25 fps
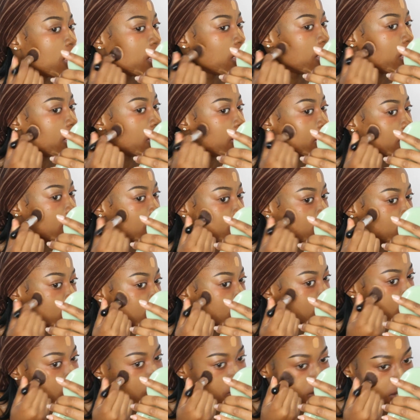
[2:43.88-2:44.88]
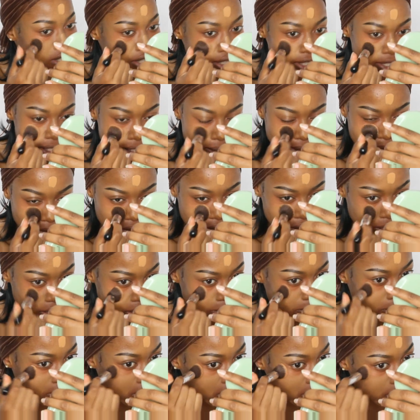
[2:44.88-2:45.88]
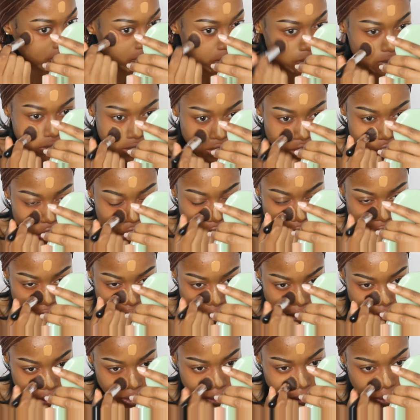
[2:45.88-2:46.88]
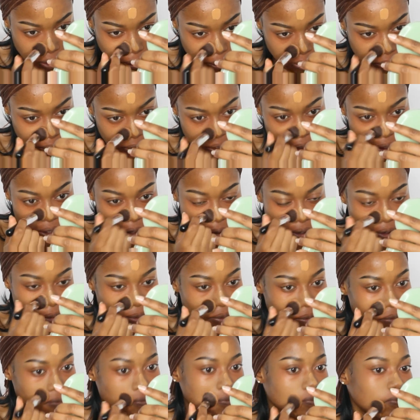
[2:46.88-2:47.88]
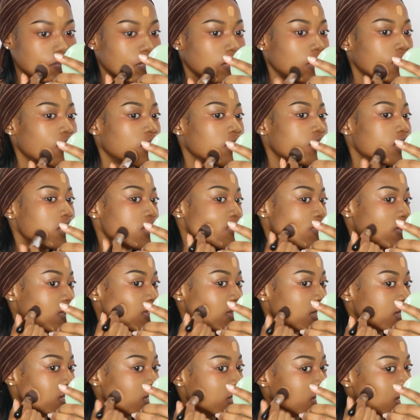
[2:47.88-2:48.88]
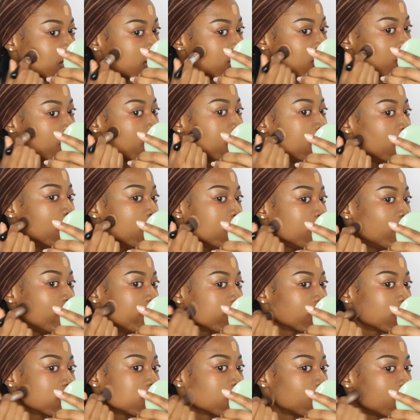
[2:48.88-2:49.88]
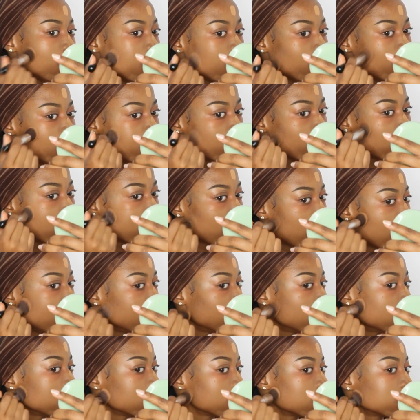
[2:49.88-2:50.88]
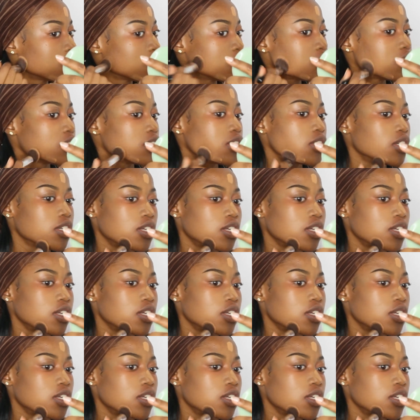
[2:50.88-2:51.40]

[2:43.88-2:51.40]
and I'm just going to stipple in my foundation. This foundation is perfect for full glam looks,